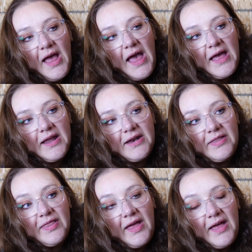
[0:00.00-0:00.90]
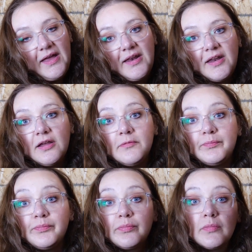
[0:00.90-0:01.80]
and then
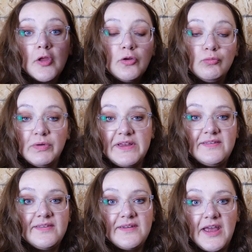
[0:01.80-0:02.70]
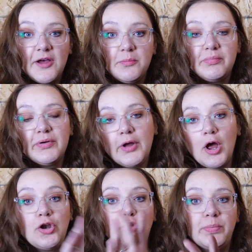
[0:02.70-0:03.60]
re-stamp
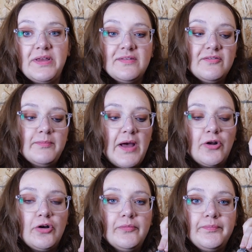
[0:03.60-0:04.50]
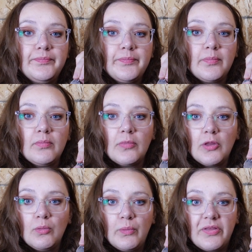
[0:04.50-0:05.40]
a new piece of metal
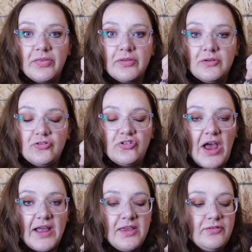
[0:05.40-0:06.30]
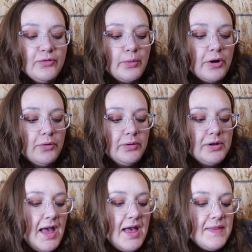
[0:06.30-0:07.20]
with Jackie's quote,
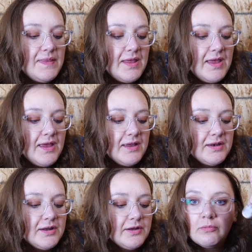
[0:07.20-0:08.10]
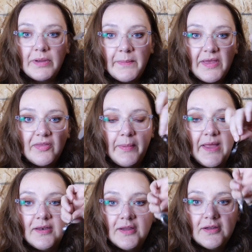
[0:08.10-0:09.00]
and then remake the
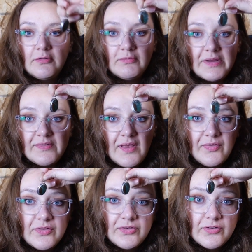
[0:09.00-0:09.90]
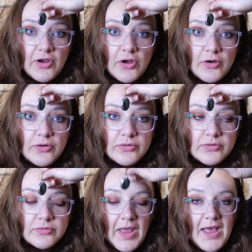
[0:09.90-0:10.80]
pendant, reset the
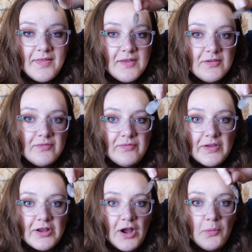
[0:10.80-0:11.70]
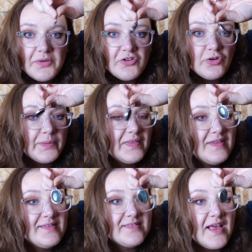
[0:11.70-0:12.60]
stone, and then figure out what to do with
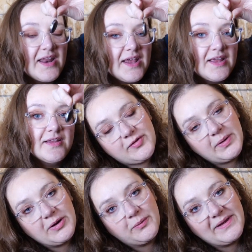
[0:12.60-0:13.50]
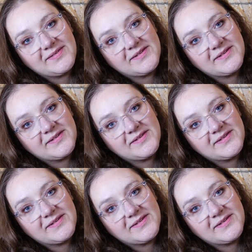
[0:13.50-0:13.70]
this setting so I don't waste